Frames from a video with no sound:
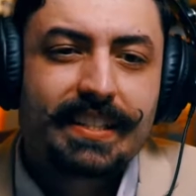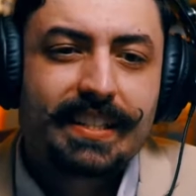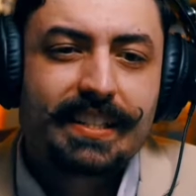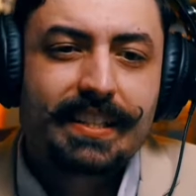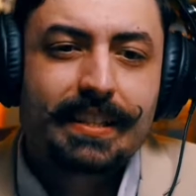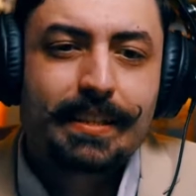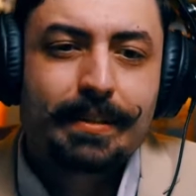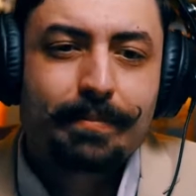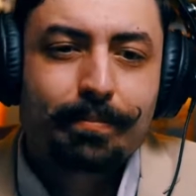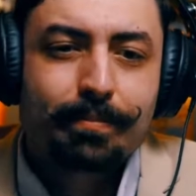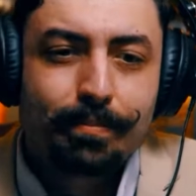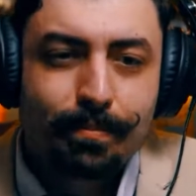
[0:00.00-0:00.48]

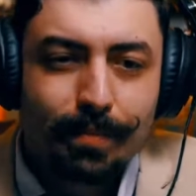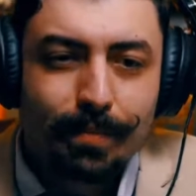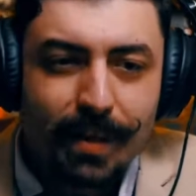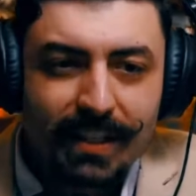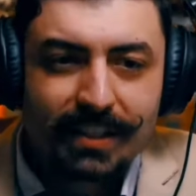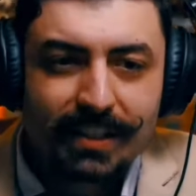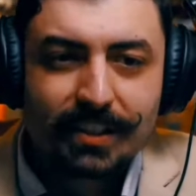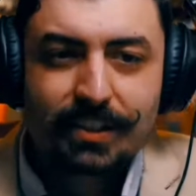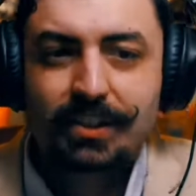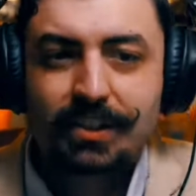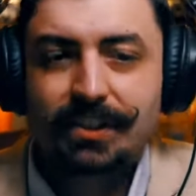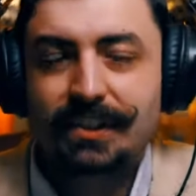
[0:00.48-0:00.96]

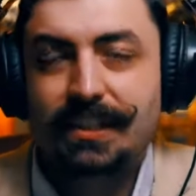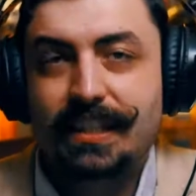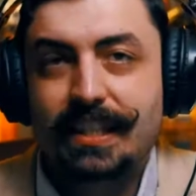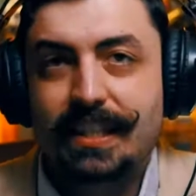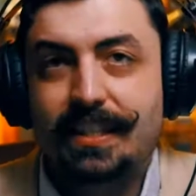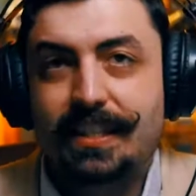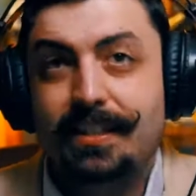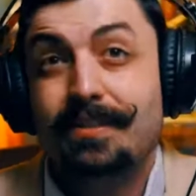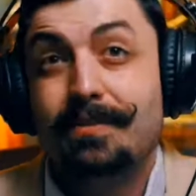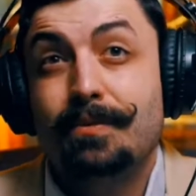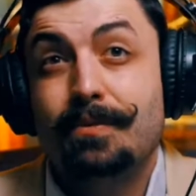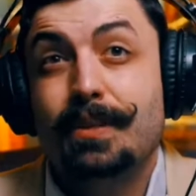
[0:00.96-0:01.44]

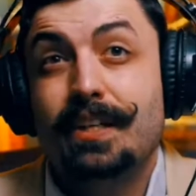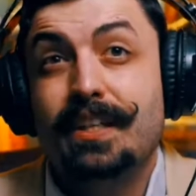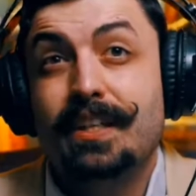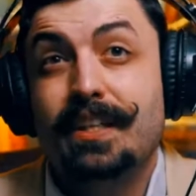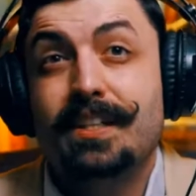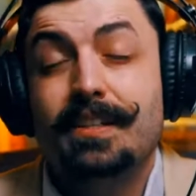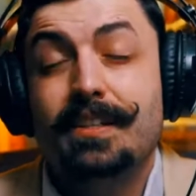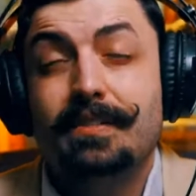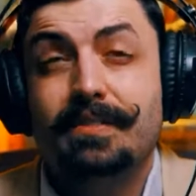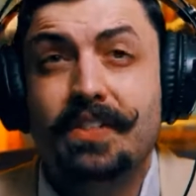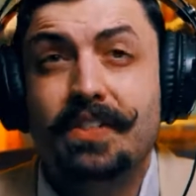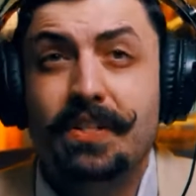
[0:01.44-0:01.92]
especially when it
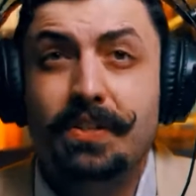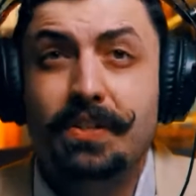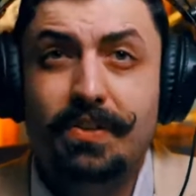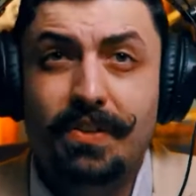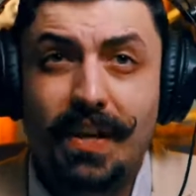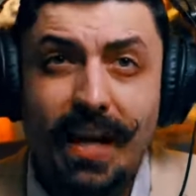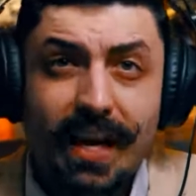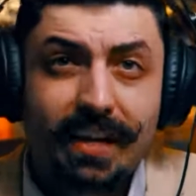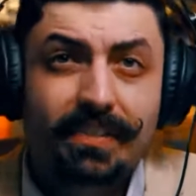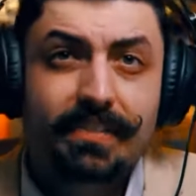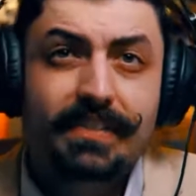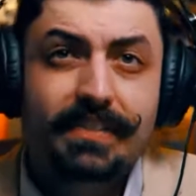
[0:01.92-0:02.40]
comes to
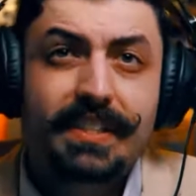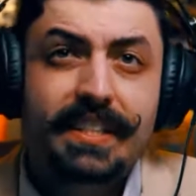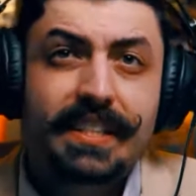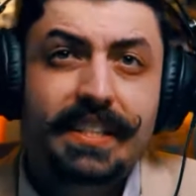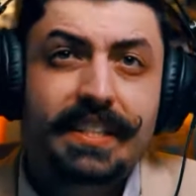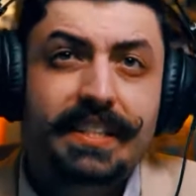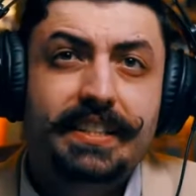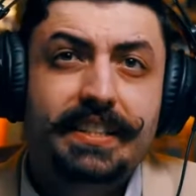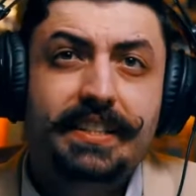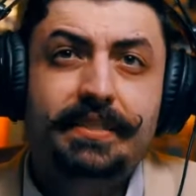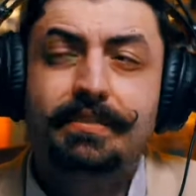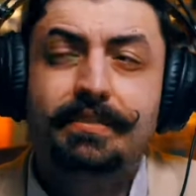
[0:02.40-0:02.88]

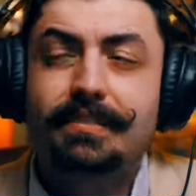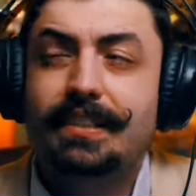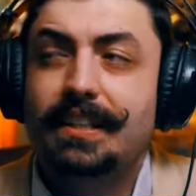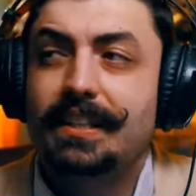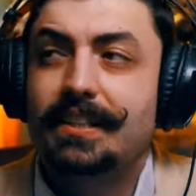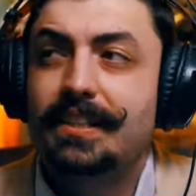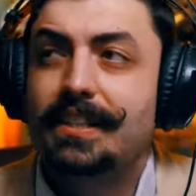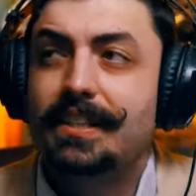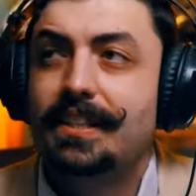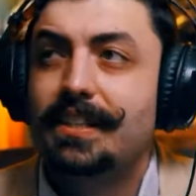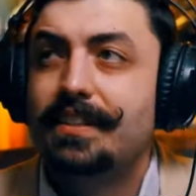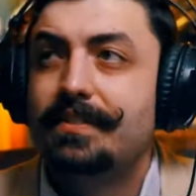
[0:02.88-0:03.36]
advertising, when
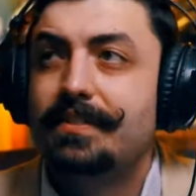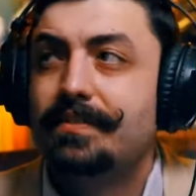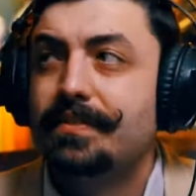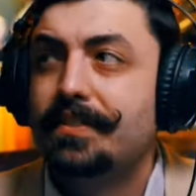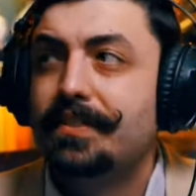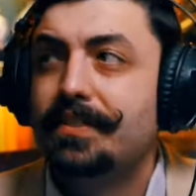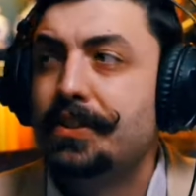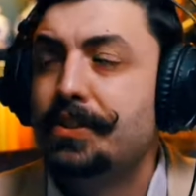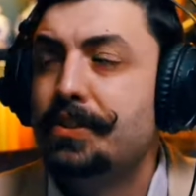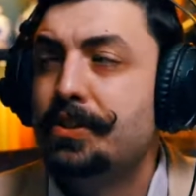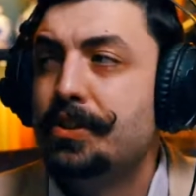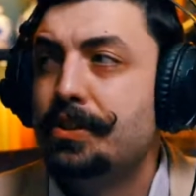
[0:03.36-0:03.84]
it
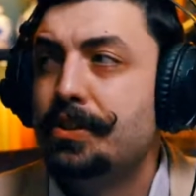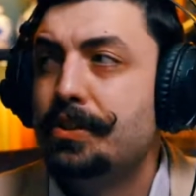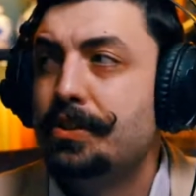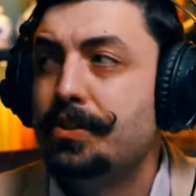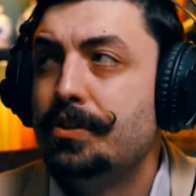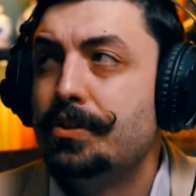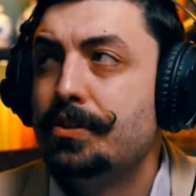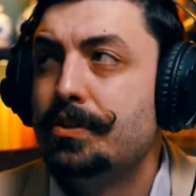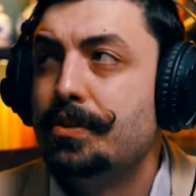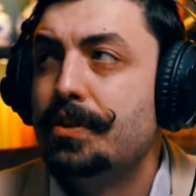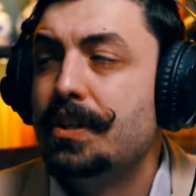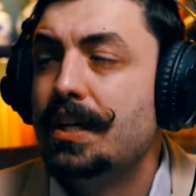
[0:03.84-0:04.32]
comes
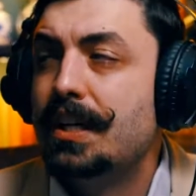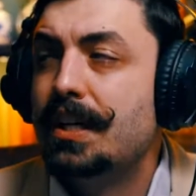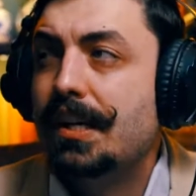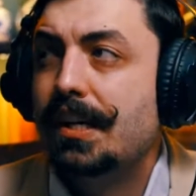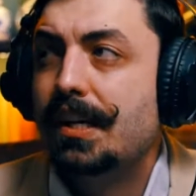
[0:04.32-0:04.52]
to